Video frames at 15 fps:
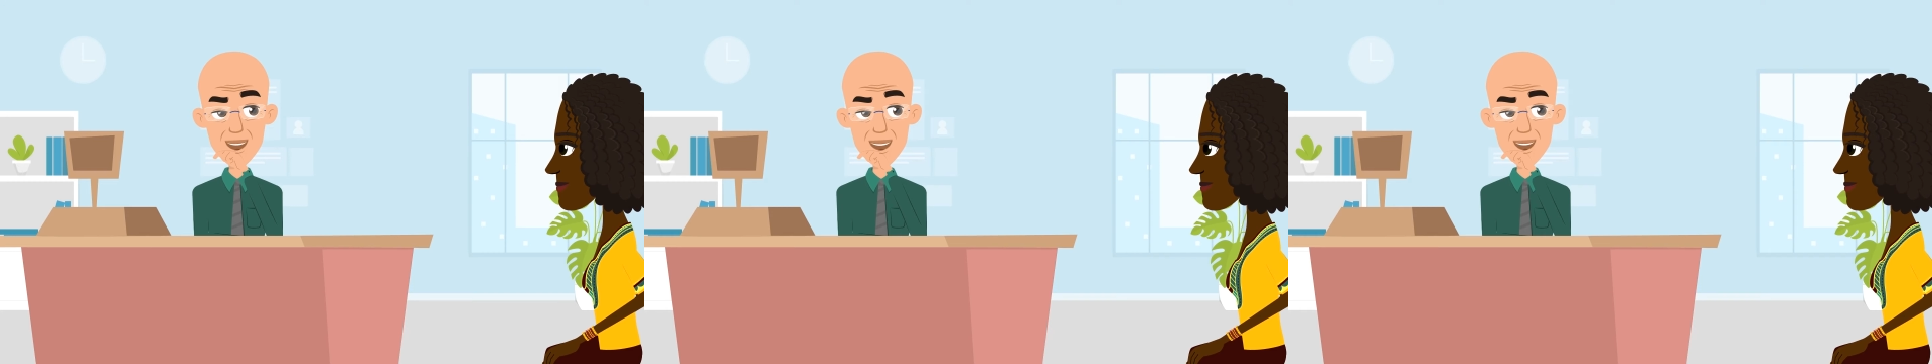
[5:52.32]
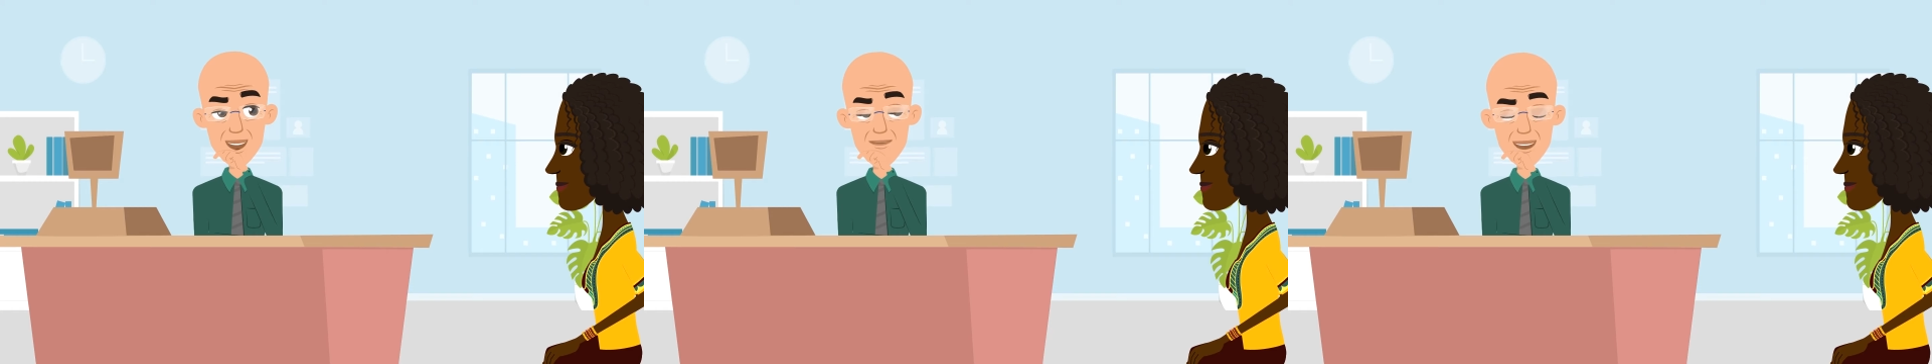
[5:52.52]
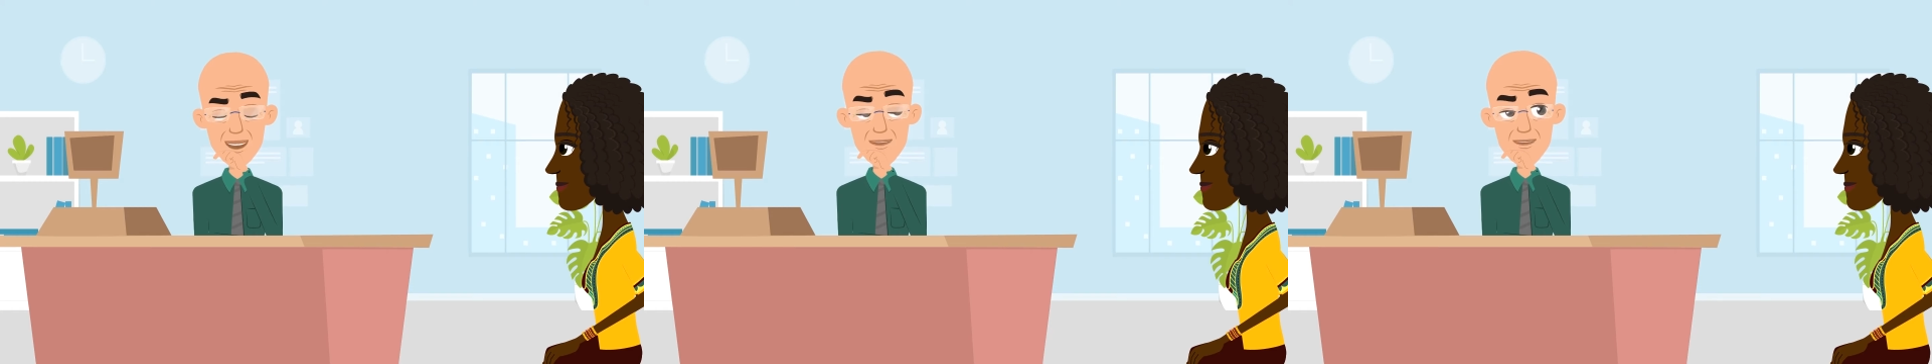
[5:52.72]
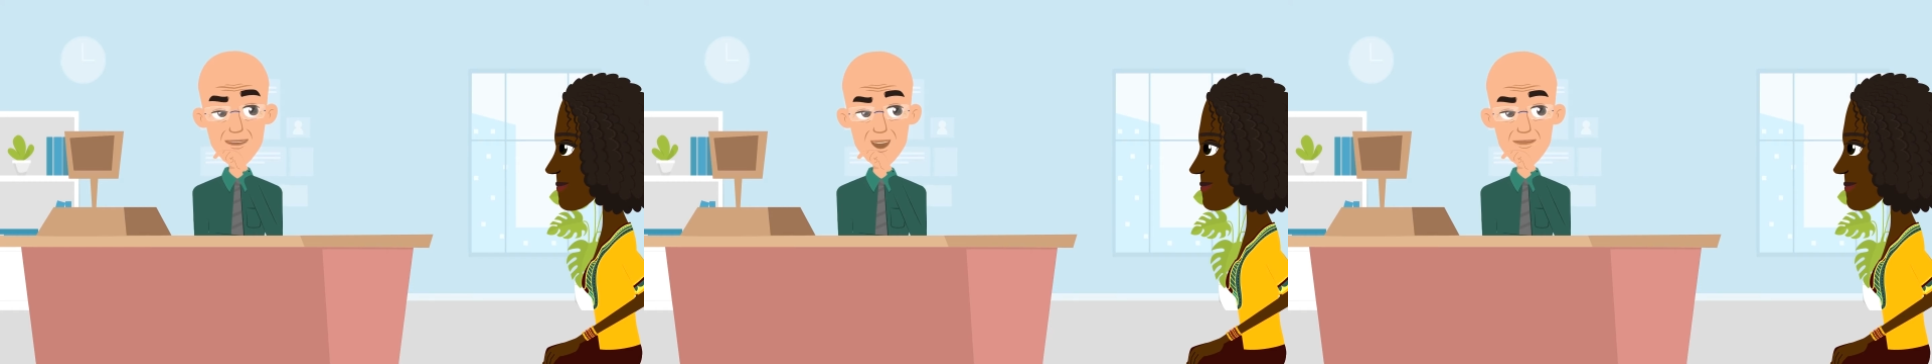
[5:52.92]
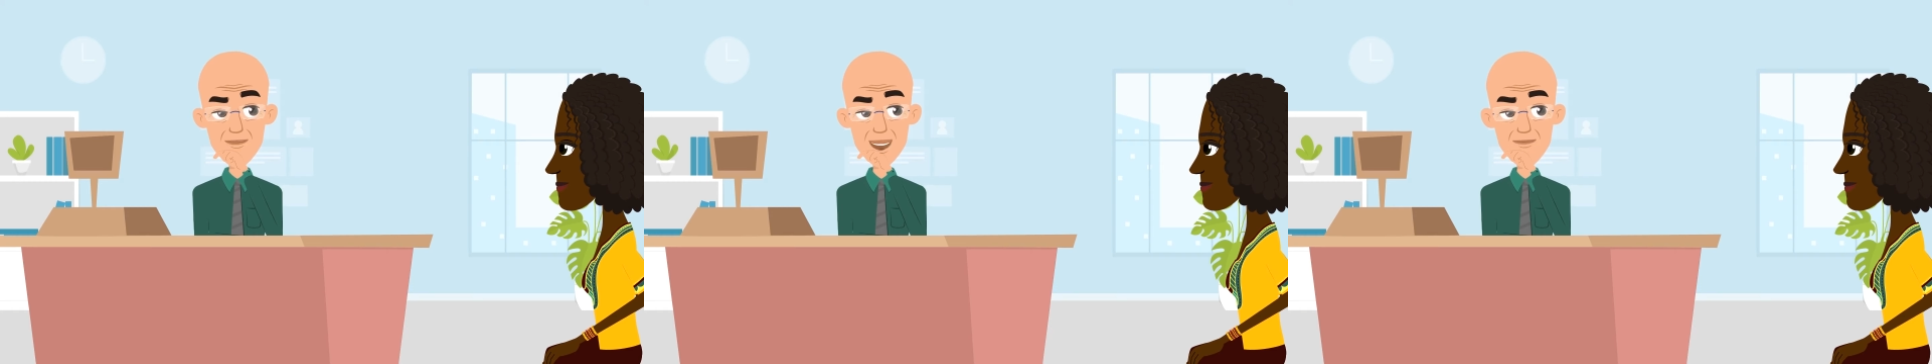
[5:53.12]
I do
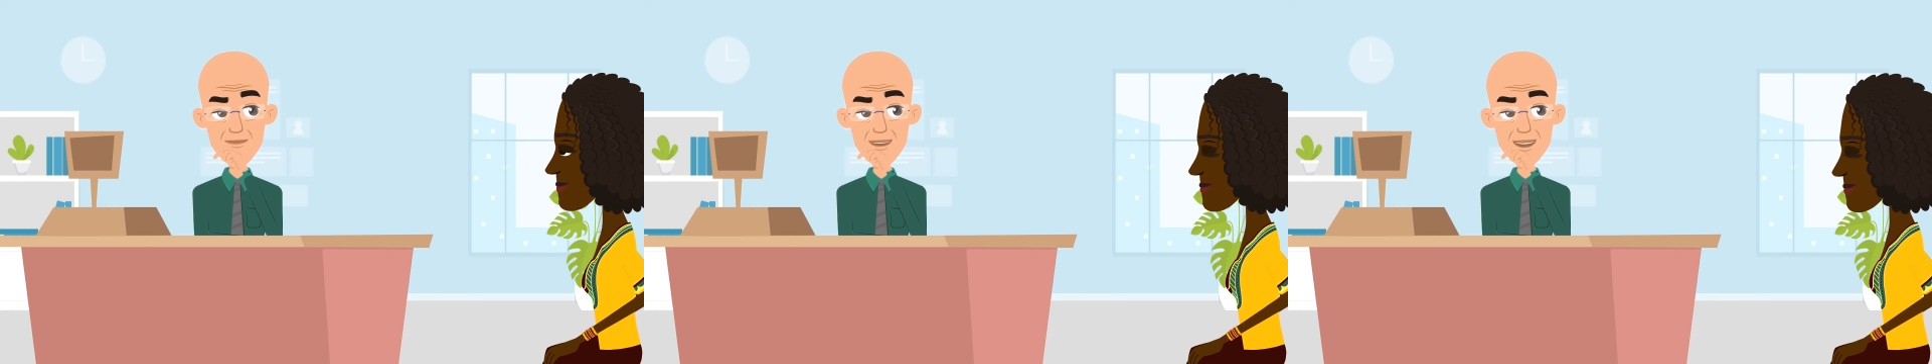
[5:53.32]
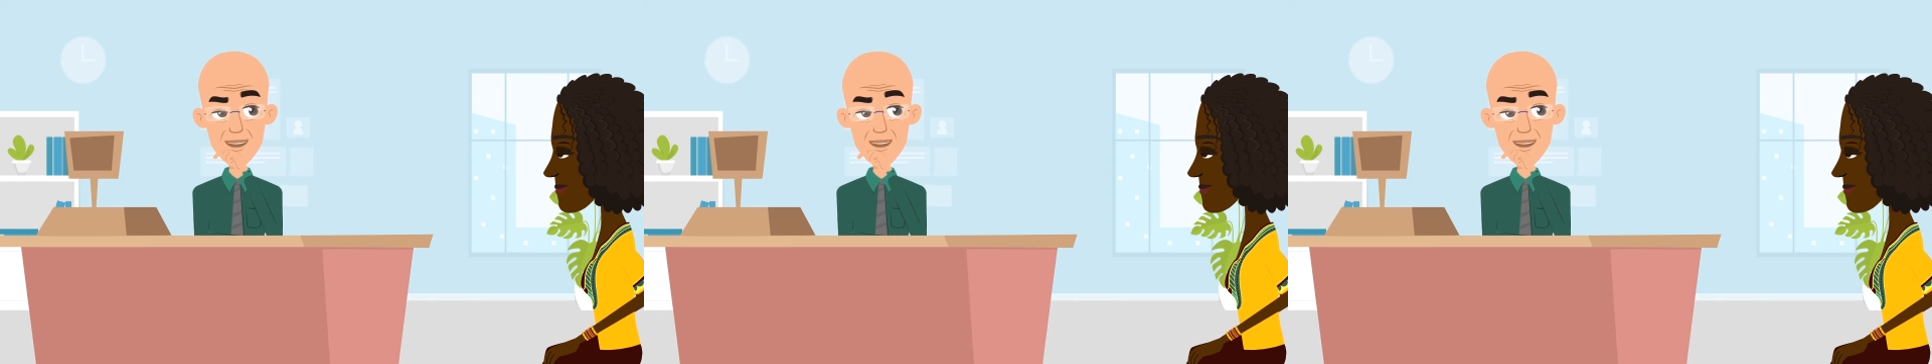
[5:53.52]
think it is